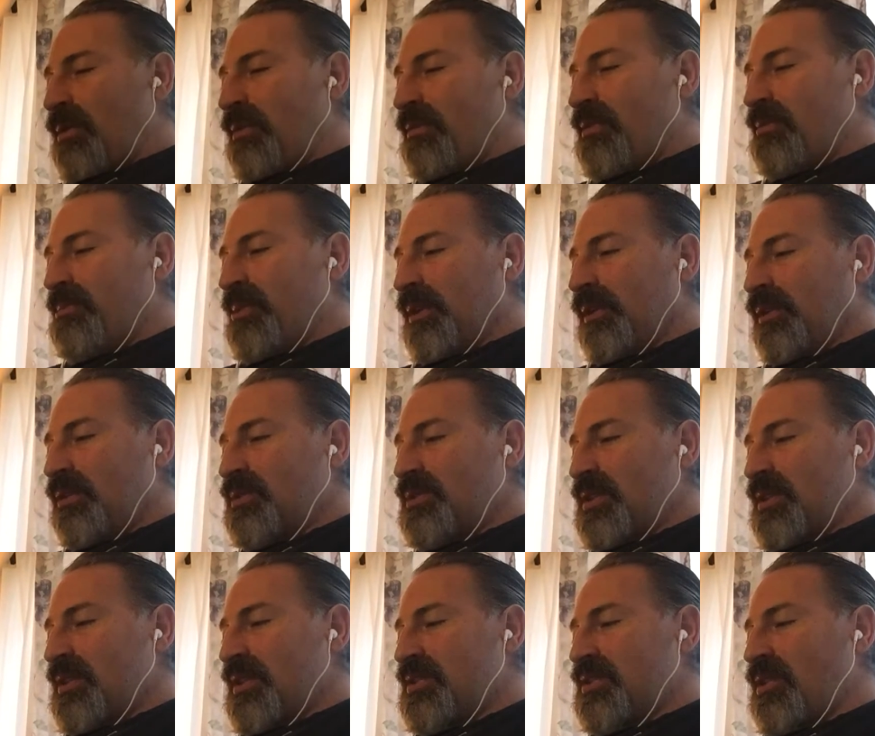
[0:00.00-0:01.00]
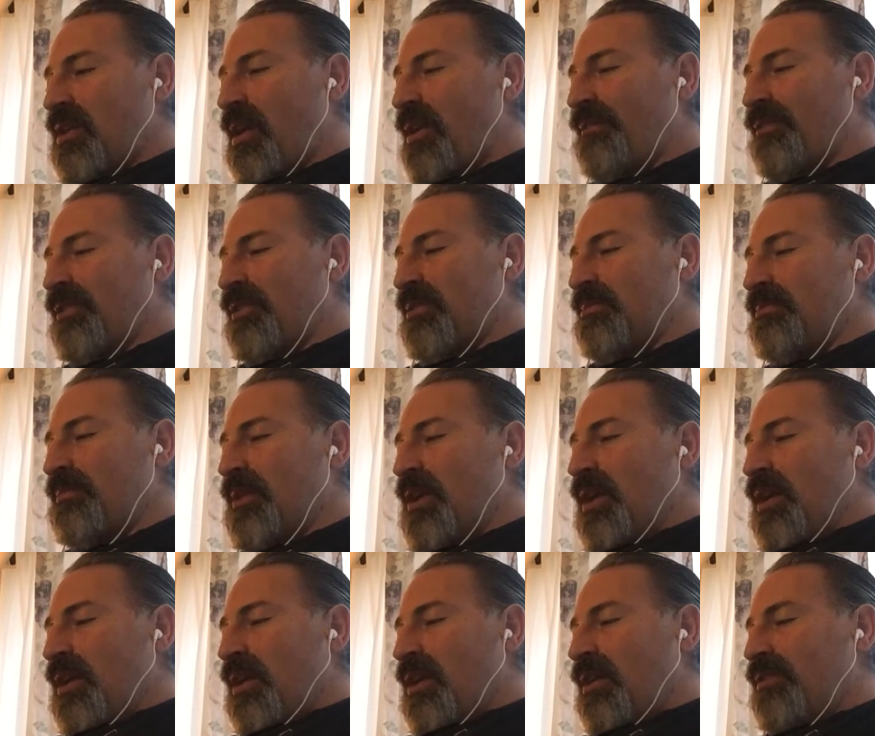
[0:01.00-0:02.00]
of the billows and thus offer them
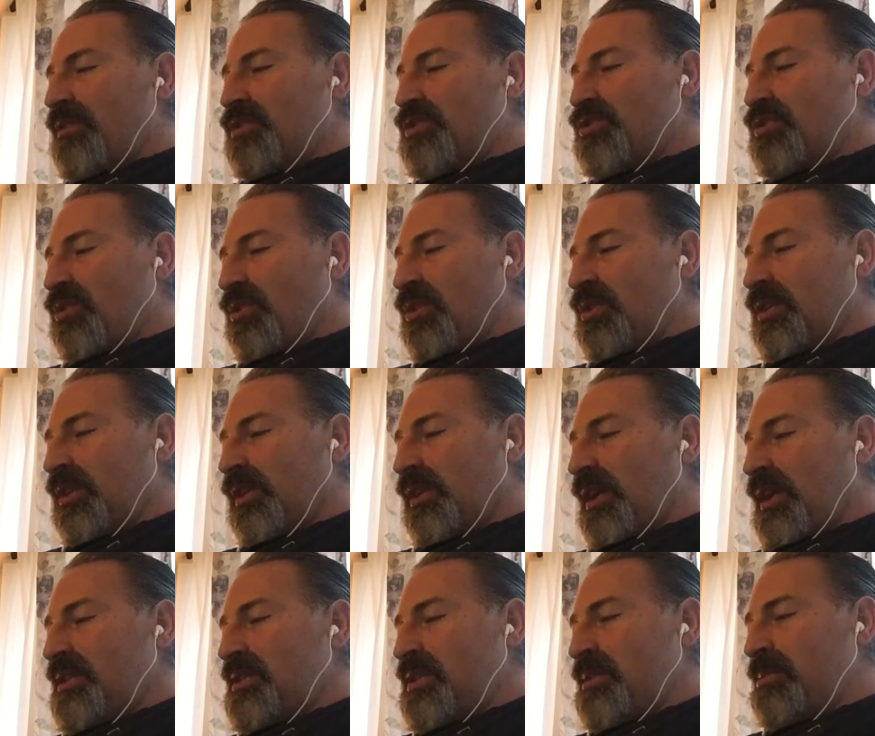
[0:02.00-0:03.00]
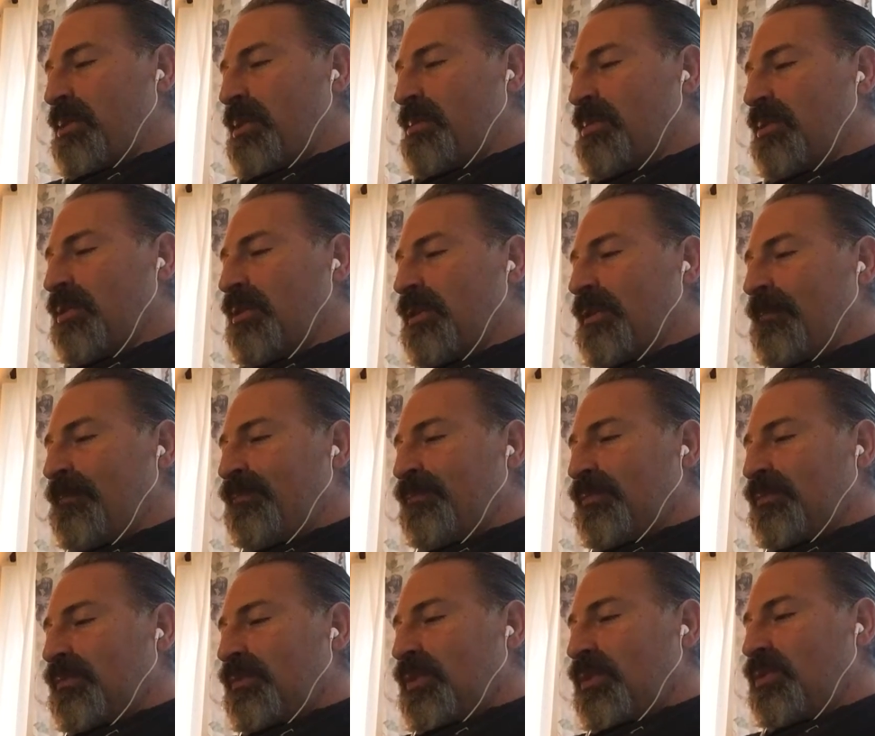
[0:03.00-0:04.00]
on the shore to lazy people
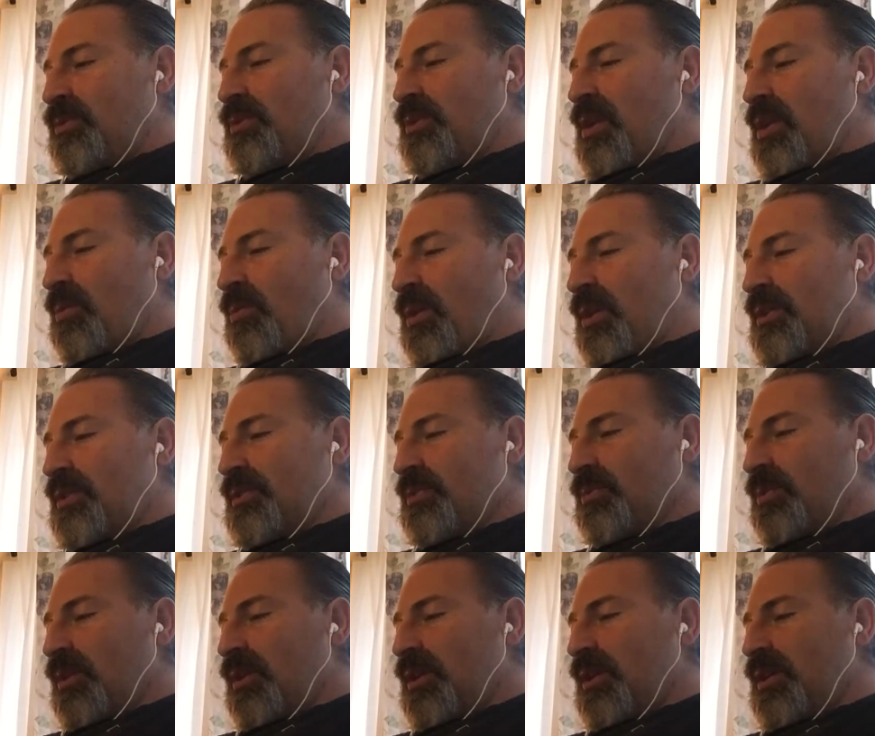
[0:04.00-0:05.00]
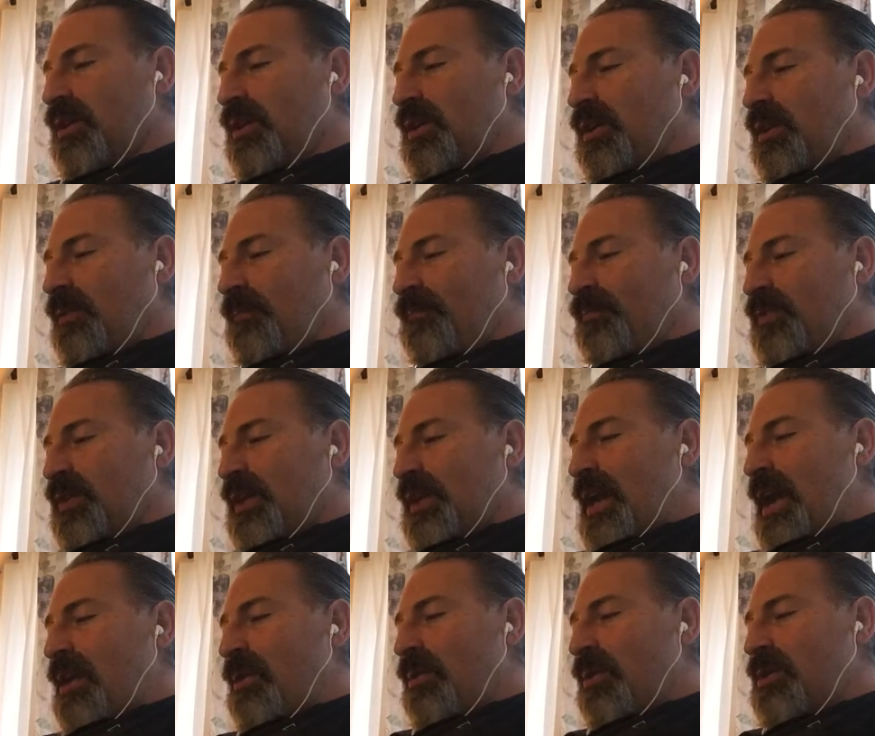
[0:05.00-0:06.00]
who do not want to work, to
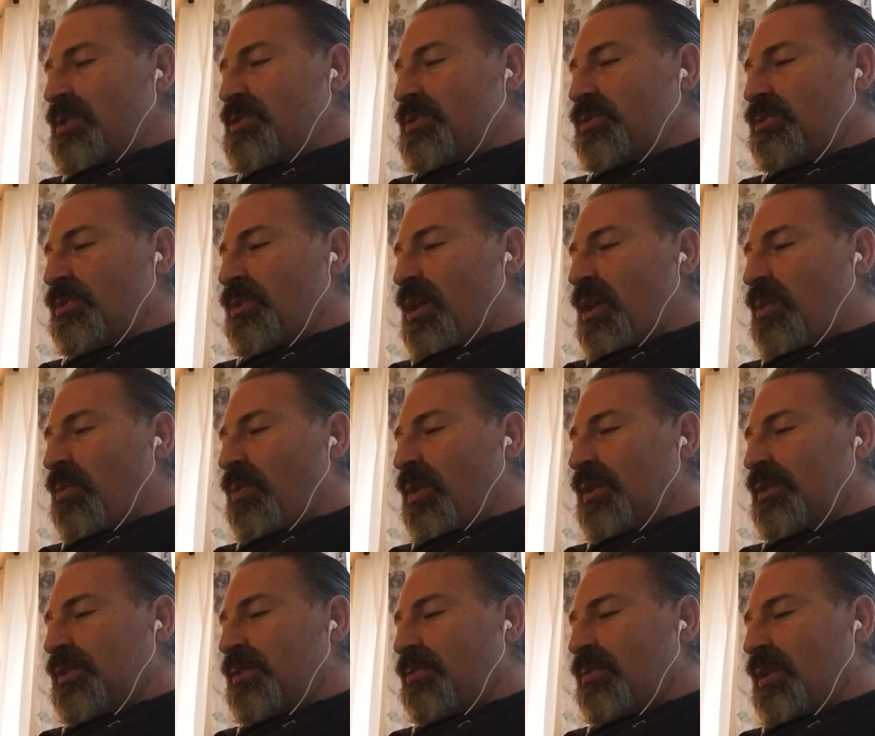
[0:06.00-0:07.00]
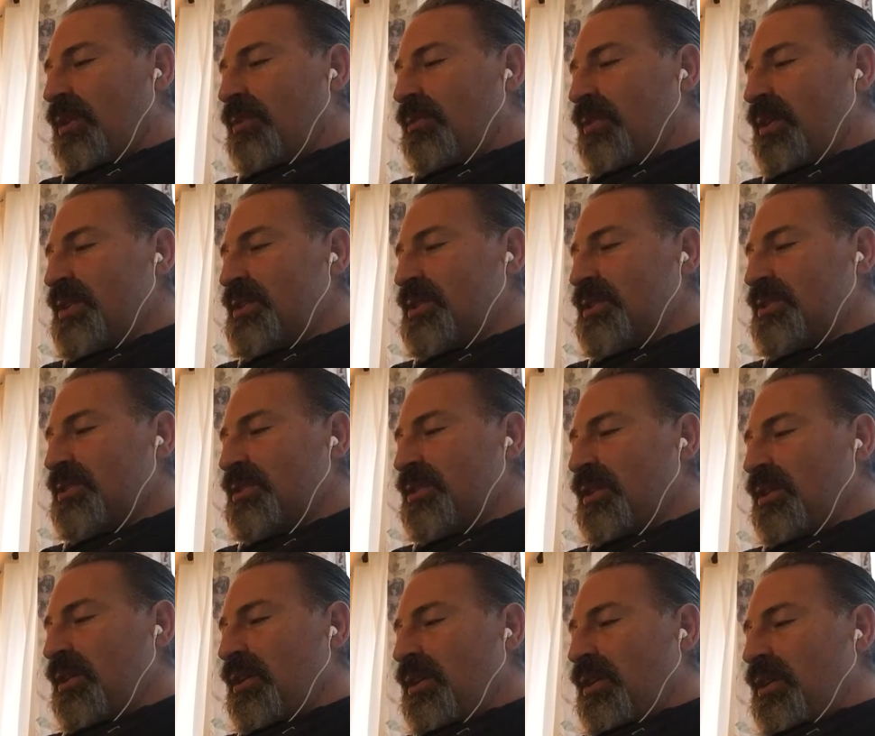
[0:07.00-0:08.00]
cowards who do not want to run risks?
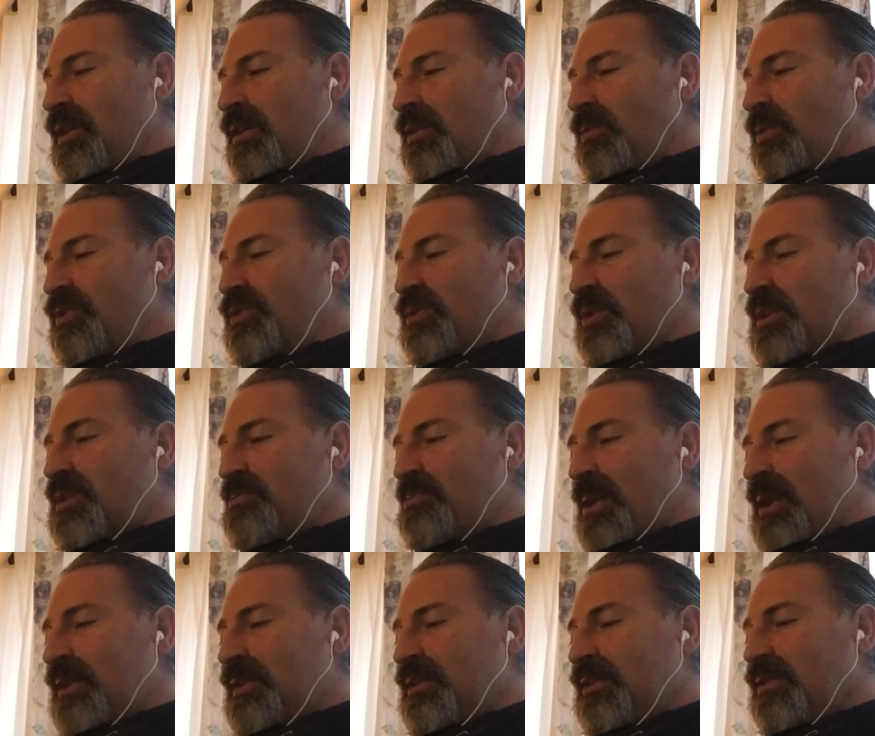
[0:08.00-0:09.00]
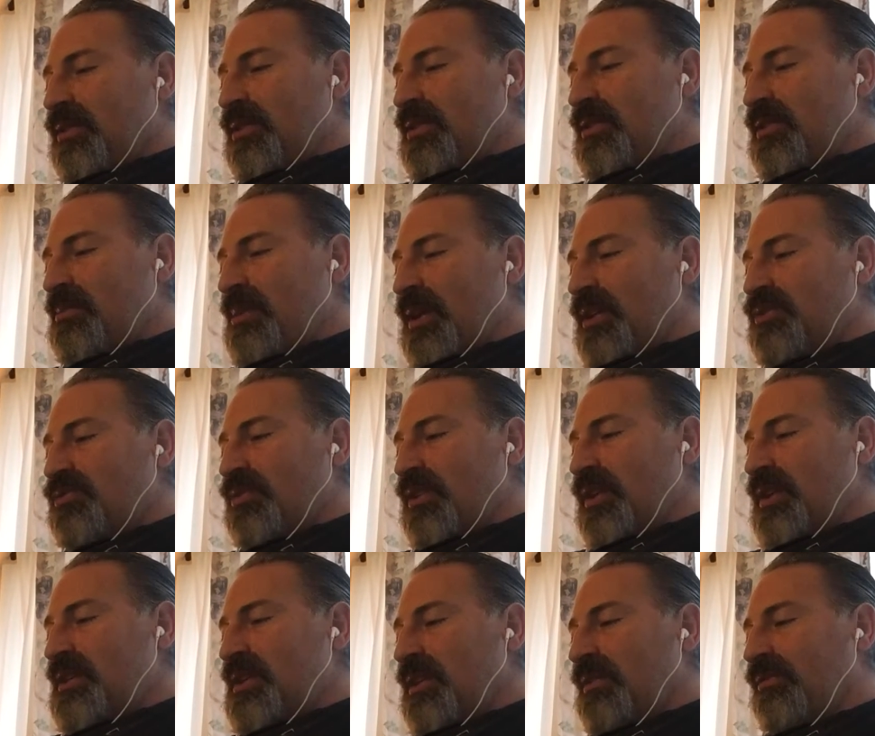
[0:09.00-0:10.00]
Would you expect the earth to make
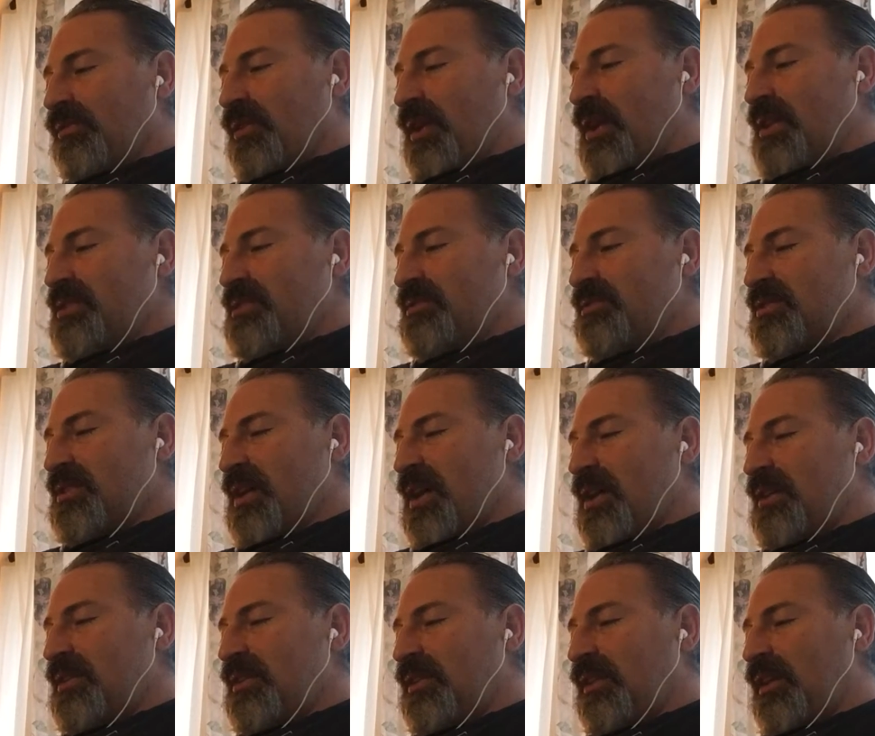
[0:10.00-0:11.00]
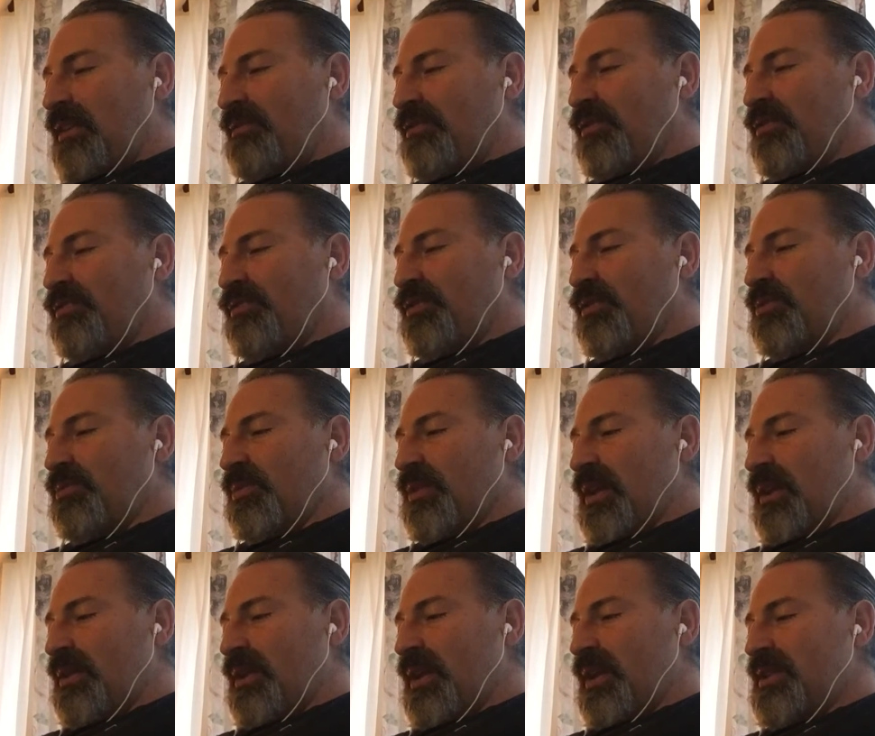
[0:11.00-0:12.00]
trees out of grains of sand and give you fruit
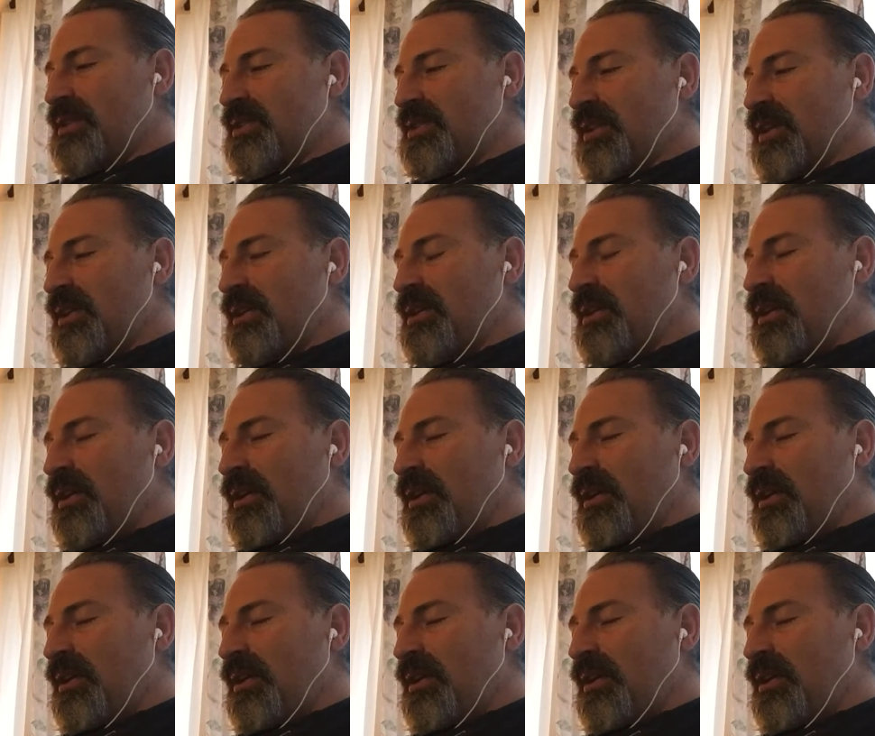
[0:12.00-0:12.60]
without any seed?